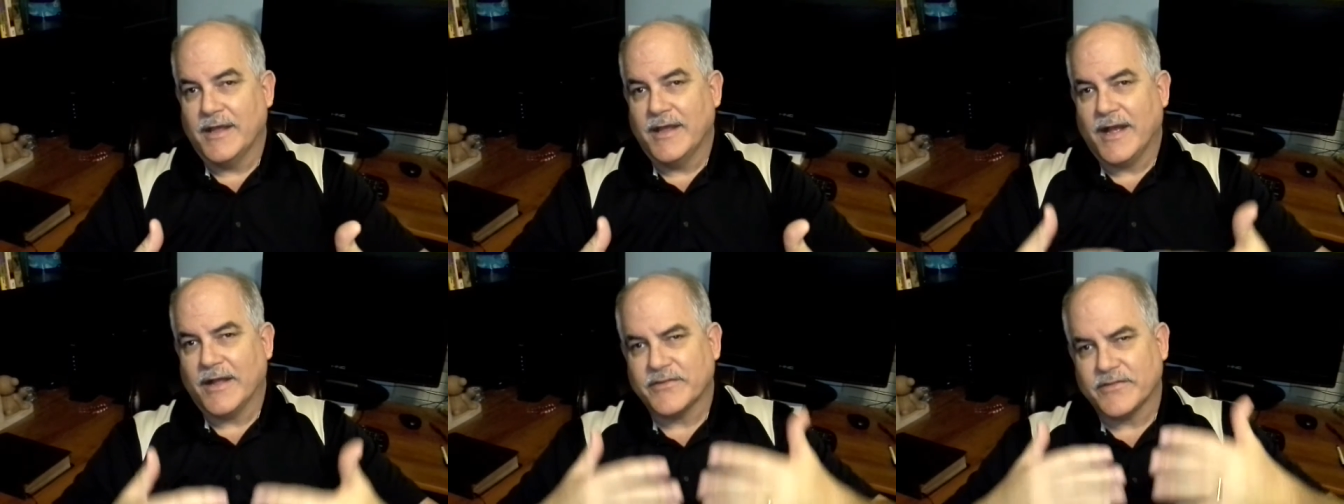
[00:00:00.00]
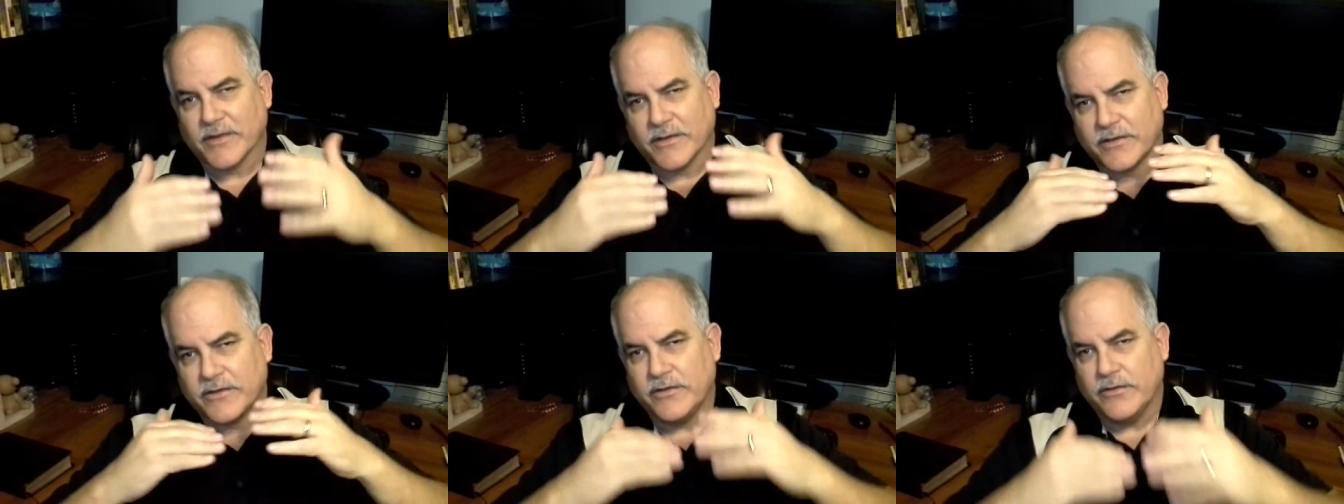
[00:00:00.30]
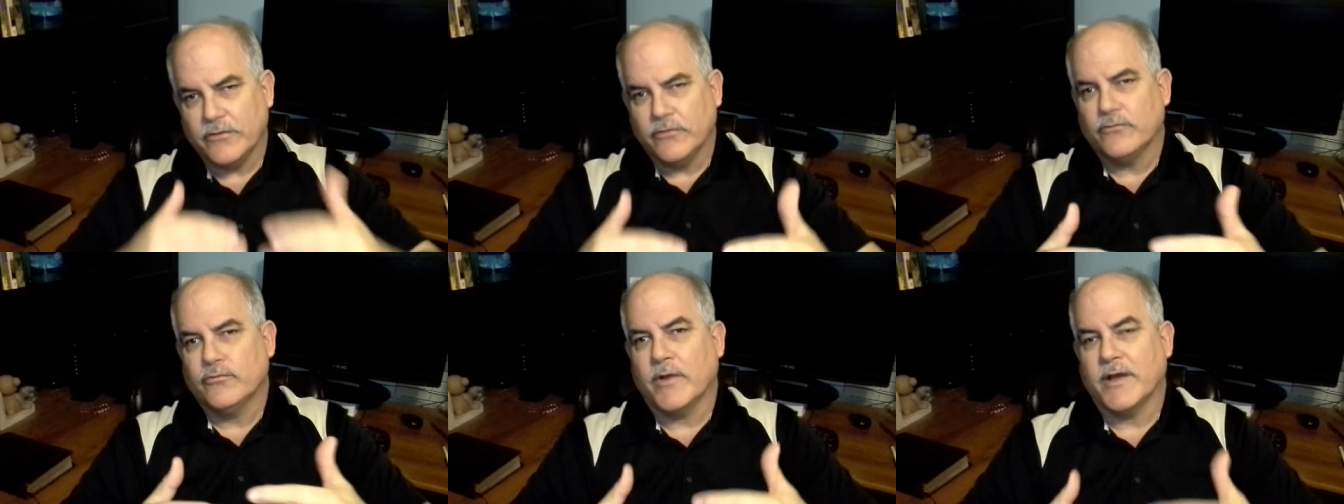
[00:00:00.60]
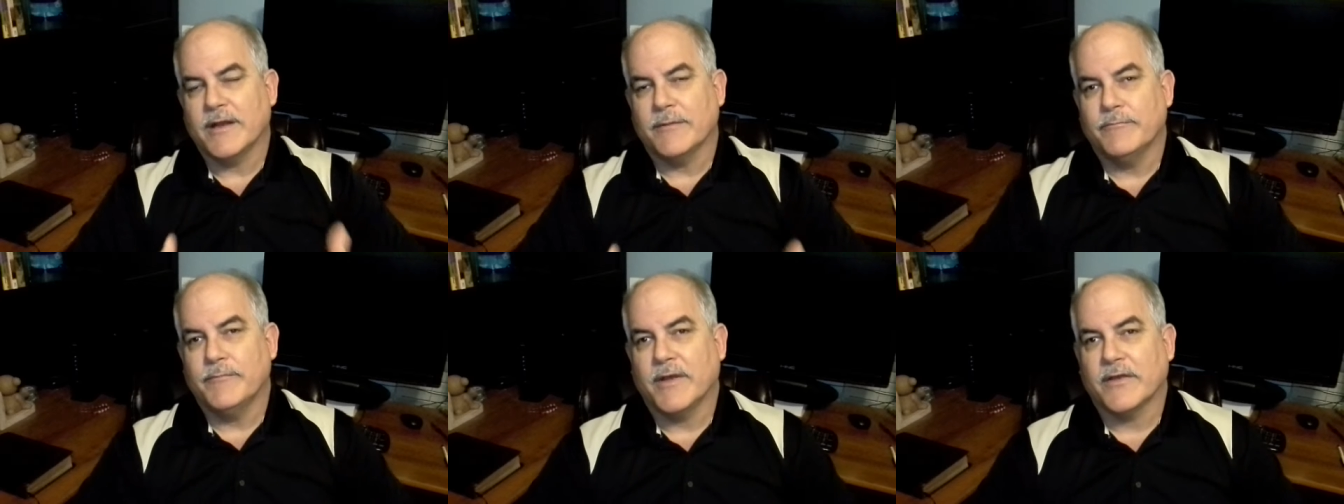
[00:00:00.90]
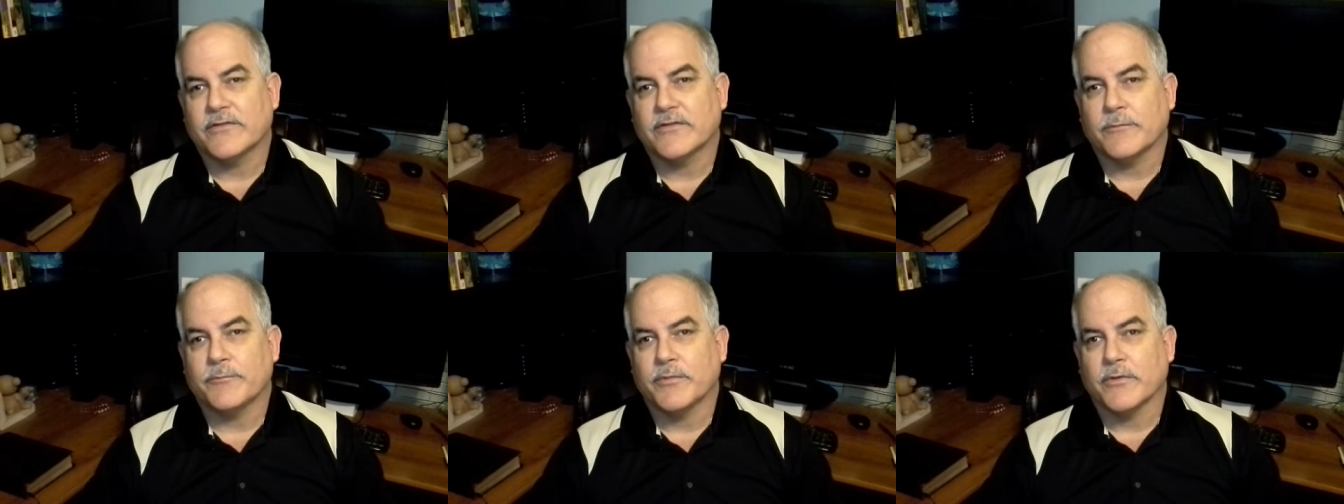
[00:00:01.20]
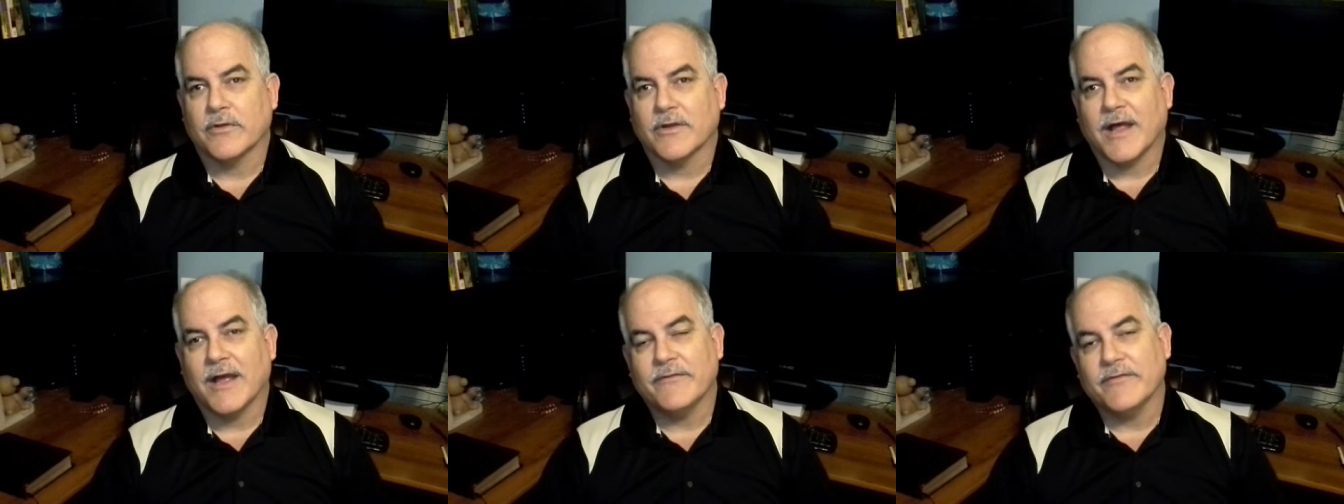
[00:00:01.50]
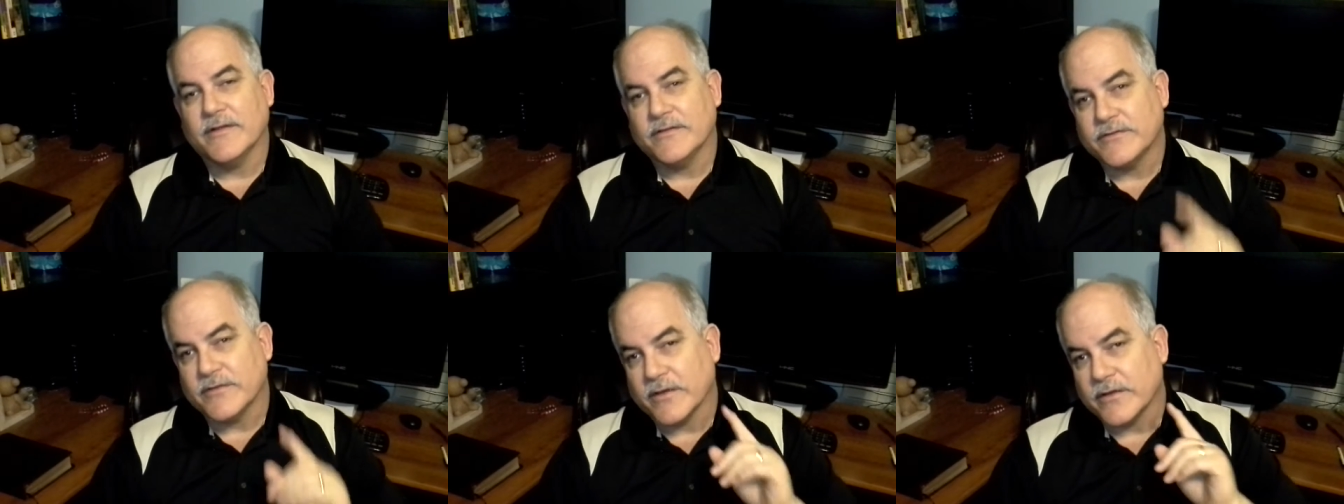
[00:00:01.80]
That's a huge way to mess up your life.
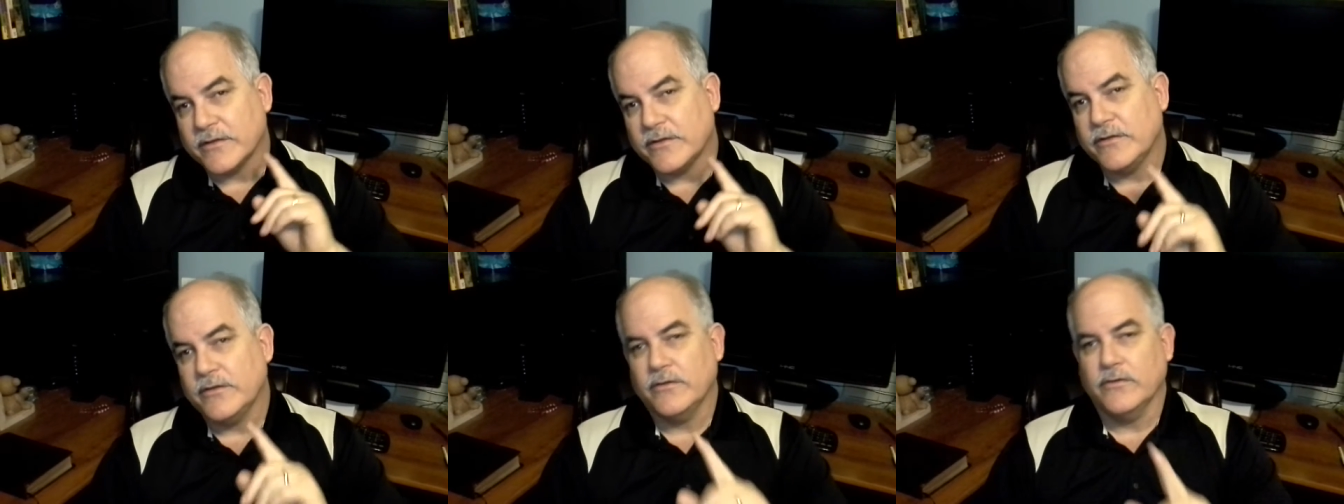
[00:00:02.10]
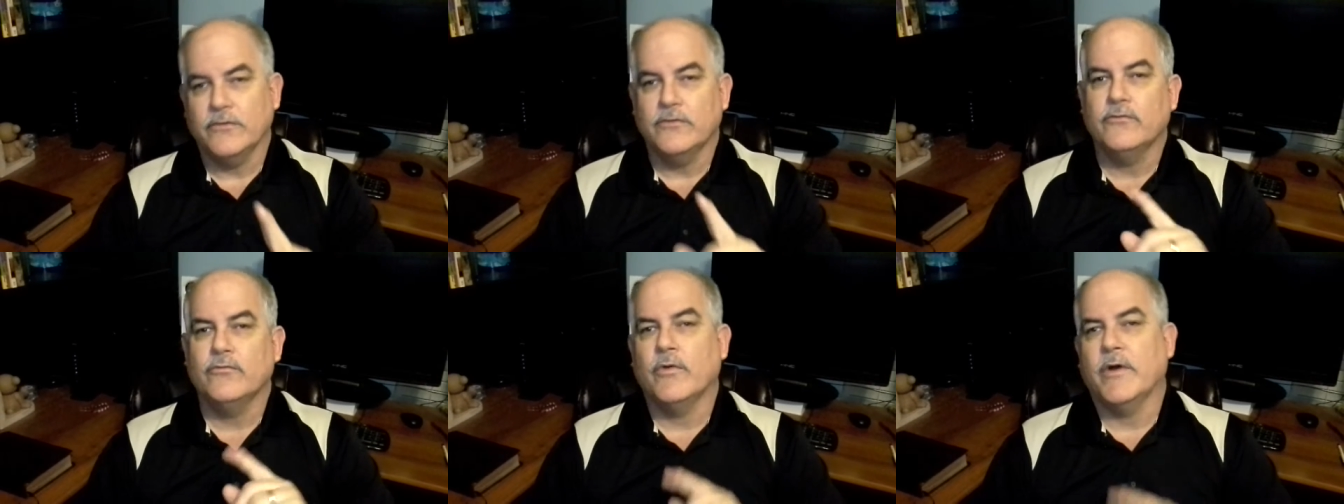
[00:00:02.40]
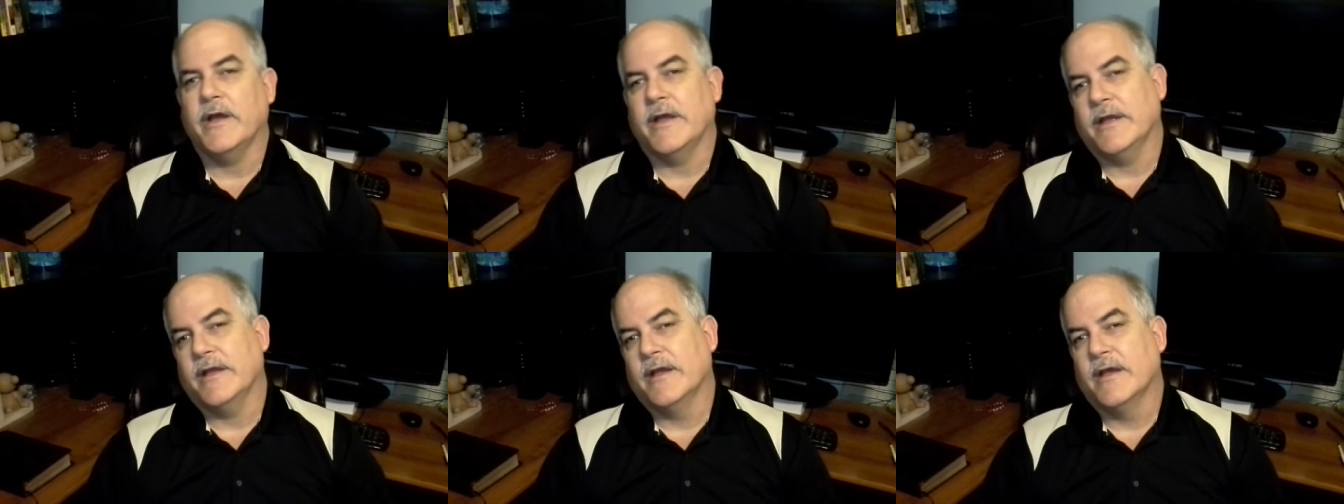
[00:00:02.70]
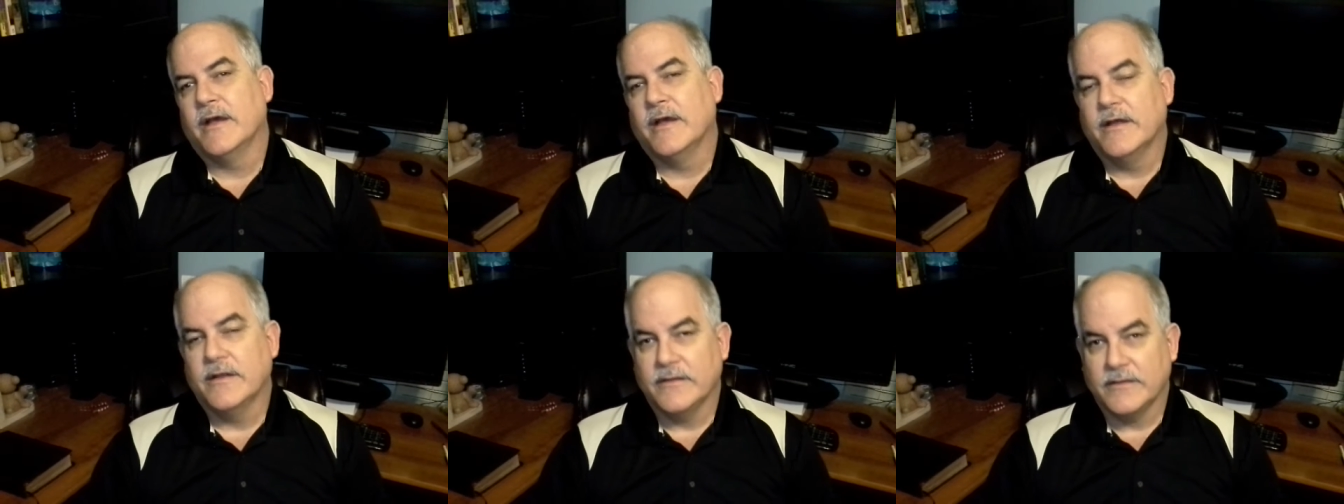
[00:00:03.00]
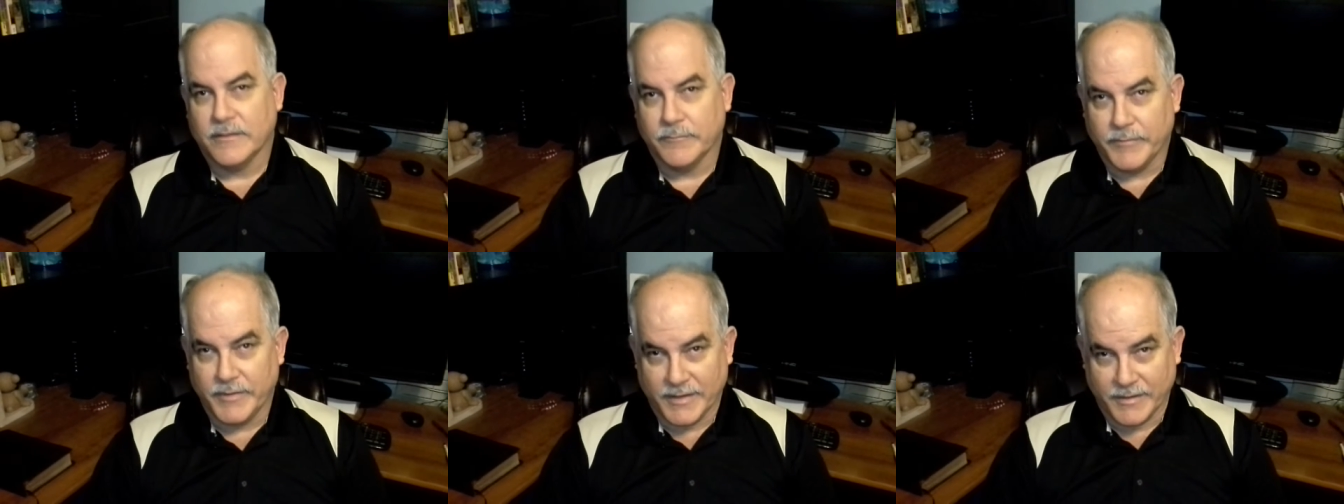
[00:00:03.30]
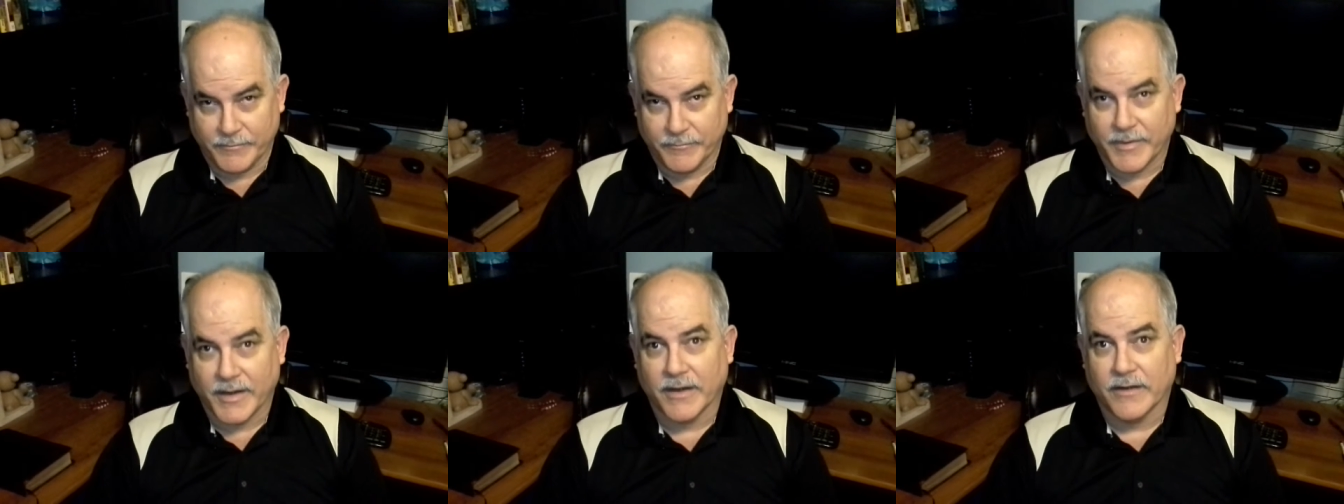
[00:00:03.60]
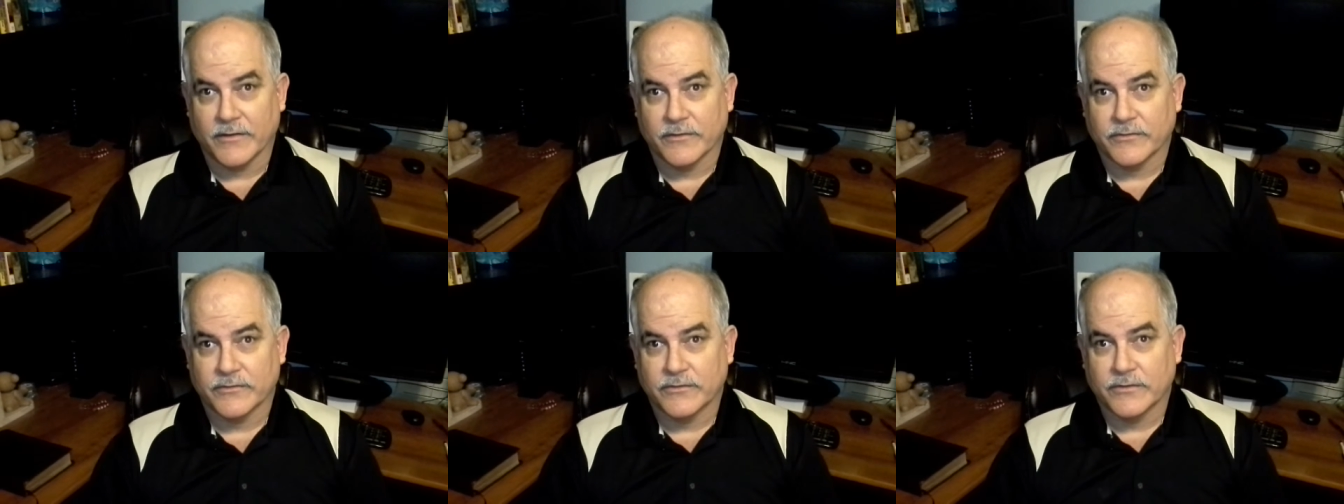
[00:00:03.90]
It's a huge way to be
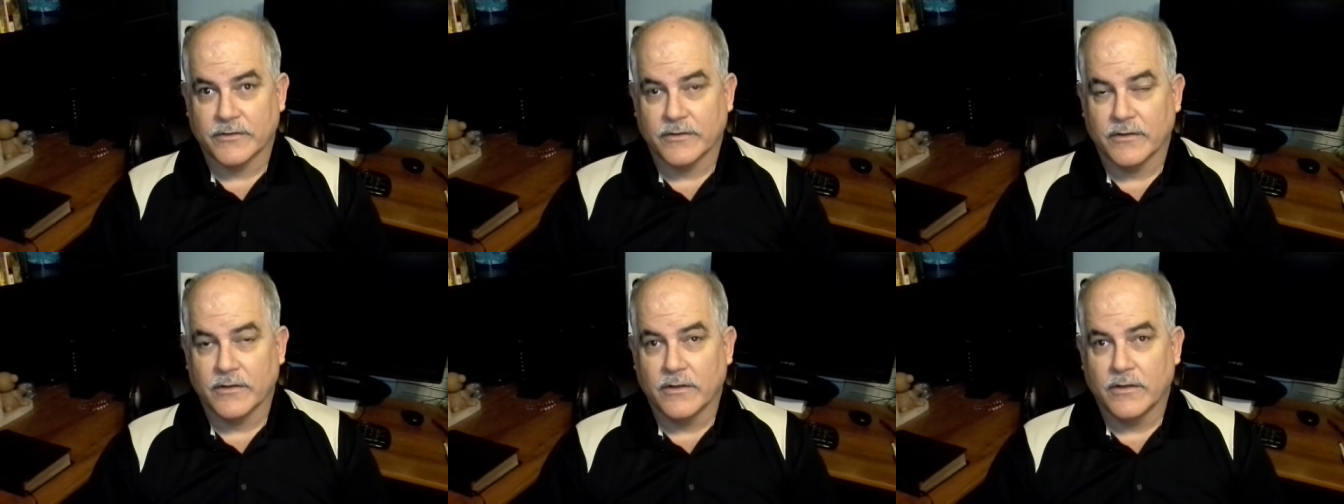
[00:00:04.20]
embarrassed.